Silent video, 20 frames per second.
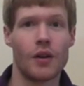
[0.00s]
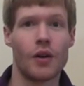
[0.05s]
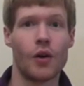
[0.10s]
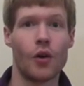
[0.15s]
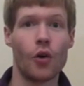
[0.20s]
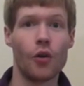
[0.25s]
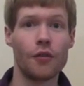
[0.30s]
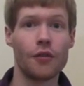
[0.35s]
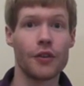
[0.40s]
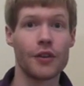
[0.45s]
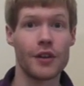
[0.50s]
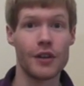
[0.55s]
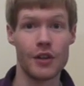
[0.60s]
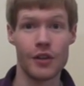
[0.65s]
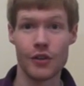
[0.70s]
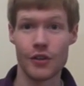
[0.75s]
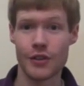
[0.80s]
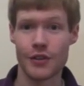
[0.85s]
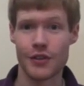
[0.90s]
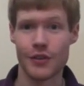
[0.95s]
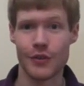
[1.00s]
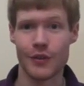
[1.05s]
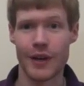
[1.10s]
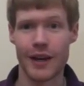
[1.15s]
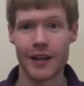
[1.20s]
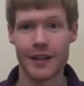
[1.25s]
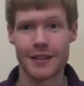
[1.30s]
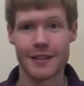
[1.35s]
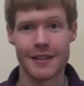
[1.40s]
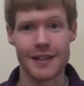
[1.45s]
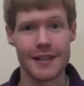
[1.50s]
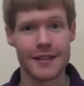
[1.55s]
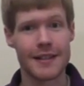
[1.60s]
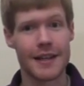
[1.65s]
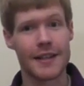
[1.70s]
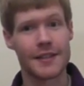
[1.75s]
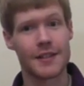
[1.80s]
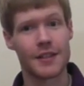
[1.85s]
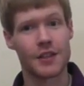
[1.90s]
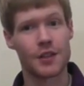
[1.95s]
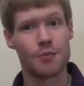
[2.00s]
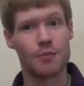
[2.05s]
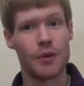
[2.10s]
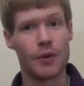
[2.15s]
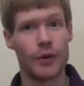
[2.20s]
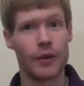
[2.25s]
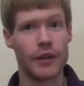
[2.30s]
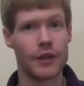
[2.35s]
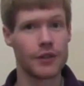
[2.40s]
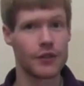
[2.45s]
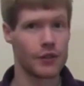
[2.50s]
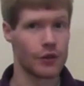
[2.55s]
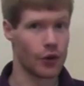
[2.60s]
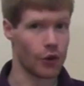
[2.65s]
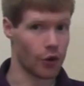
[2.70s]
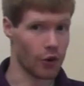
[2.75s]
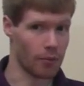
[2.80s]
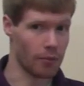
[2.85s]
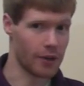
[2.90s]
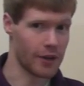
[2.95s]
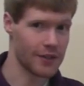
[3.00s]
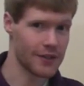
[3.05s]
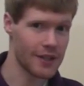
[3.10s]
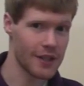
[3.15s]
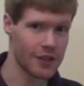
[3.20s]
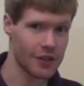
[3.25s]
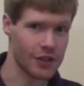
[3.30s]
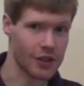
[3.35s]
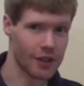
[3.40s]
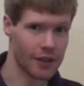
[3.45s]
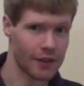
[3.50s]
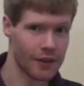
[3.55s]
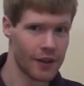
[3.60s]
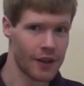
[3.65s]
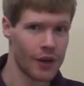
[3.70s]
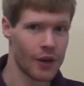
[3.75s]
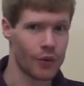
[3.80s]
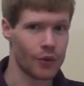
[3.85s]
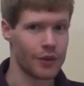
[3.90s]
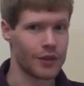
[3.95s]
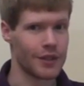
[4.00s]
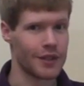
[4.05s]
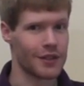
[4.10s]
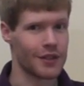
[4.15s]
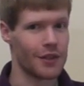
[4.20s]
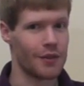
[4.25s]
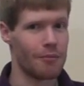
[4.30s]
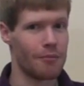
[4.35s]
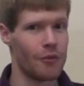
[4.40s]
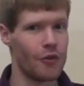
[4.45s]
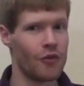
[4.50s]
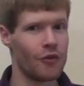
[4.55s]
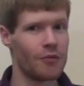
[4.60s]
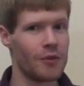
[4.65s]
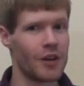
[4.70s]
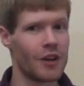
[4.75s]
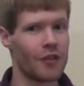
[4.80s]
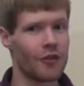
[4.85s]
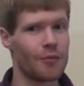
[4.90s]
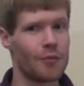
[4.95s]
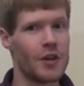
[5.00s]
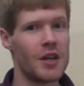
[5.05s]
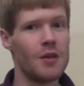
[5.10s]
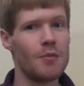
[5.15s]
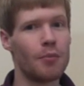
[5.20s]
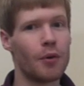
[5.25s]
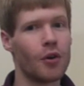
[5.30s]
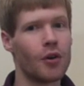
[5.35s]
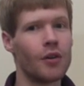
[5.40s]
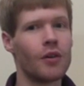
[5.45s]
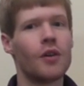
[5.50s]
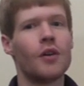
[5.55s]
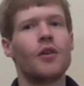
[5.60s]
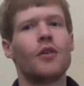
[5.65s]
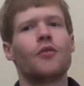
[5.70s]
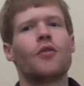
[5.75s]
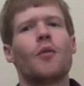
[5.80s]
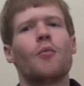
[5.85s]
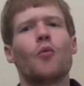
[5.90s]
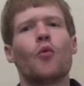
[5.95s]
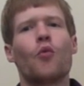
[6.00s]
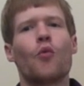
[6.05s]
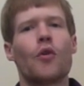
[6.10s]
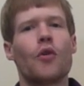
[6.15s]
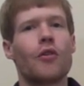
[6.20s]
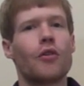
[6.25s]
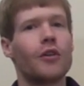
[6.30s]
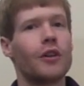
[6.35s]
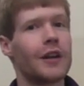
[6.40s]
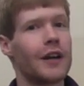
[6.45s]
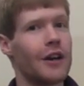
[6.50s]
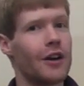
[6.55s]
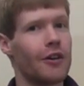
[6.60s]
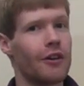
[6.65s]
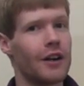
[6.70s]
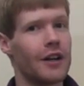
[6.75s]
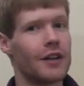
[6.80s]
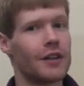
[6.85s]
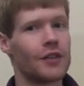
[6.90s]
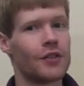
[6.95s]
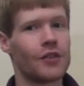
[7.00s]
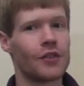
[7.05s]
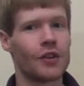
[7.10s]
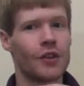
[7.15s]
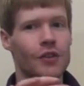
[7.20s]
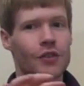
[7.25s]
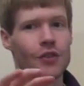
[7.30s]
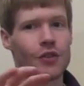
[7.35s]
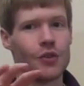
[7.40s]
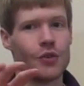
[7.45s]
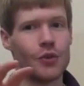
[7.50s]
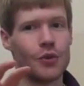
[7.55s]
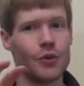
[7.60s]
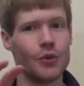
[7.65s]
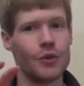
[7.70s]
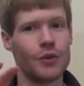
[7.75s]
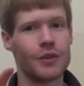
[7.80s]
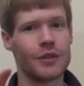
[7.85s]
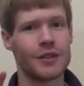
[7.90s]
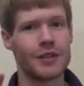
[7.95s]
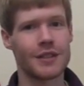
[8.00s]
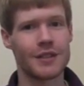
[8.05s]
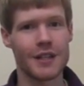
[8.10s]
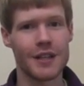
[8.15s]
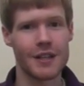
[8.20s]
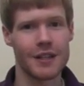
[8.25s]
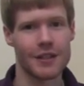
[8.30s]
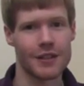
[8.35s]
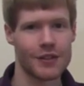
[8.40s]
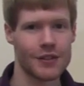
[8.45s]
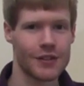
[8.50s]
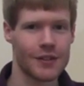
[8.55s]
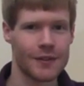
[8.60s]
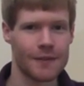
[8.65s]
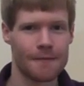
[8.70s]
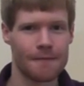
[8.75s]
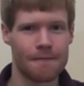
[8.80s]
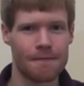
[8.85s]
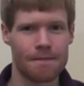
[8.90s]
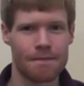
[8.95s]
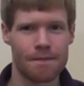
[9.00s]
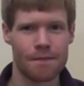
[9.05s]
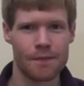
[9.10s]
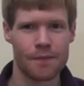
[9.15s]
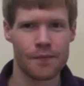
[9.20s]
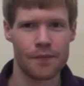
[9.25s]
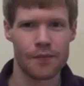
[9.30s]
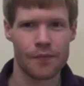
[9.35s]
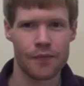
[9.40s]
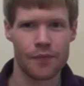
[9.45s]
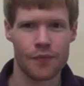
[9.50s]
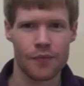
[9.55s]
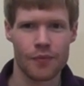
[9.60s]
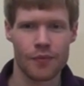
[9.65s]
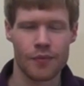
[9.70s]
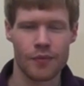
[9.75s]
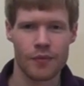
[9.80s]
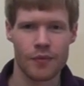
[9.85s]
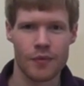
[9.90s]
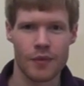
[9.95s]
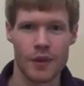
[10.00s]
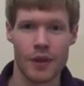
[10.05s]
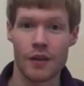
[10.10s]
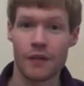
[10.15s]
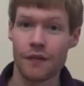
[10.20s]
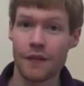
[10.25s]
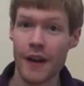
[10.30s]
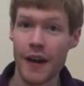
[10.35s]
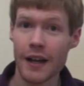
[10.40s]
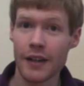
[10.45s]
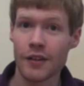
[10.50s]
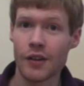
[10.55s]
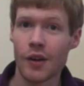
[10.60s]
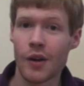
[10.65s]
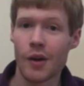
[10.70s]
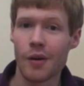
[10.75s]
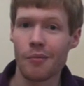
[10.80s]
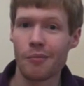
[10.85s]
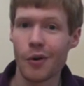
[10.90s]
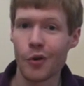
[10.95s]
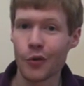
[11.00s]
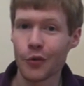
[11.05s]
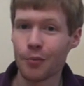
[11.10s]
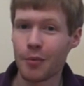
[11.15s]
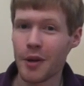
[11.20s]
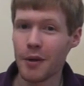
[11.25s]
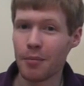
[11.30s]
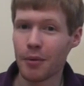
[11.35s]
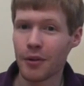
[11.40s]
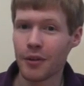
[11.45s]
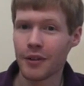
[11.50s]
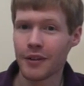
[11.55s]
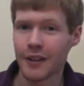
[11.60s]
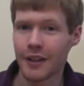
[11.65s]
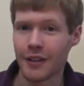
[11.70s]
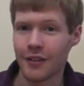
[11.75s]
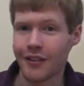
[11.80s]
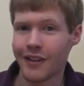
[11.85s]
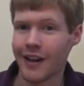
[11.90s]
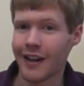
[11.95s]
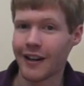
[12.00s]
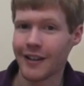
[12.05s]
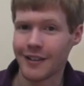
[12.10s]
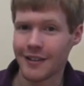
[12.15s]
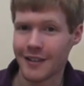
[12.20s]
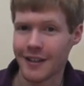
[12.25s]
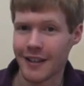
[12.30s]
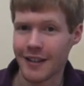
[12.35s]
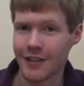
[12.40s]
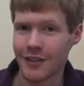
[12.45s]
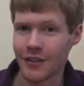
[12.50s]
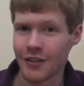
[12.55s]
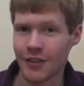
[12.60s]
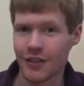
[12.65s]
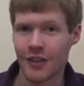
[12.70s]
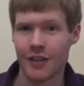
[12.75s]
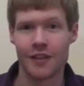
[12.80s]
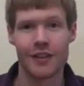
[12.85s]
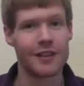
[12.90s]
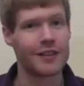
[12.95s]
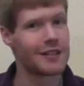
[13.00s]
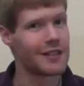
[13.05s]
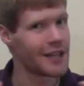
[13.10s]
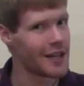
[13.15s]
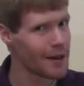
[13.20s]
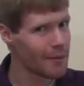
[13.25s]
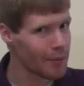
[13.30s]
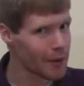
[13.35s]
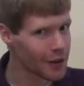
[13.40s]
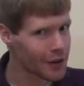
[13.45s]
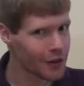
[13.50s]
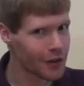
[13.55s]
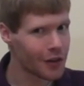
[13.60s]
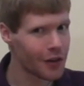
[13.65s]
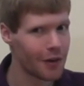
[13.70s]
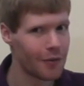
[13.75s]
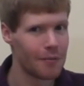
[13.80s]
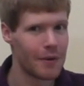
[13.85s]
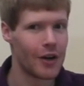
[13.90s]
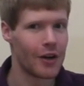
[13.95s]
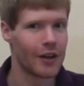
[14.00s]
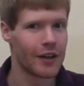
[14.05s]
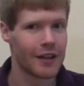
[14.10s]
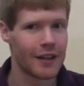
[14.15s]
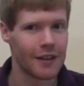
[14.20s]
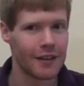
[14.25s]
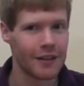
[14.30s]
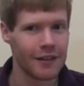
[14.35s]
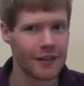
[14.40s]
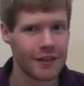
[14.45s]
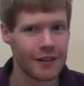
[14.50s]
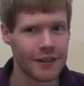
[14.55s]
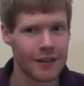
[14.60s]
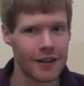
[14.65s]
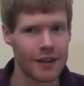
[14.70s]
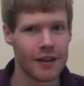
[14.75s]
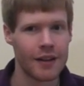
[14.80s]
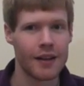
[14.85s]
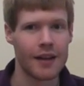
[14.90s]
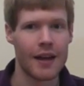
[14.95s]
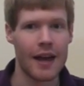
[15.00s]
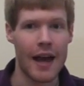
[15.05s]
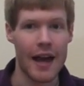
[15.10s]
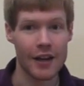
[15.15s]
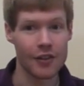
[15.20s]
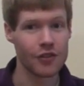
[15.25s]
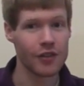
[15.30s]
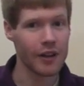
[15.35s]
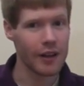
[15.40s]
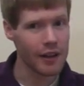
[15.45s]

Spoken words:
Over the years, the United States has experienced urbanization, which is the movement of people from rural areas to cities. In fact, most people in the United States, the typical American, actually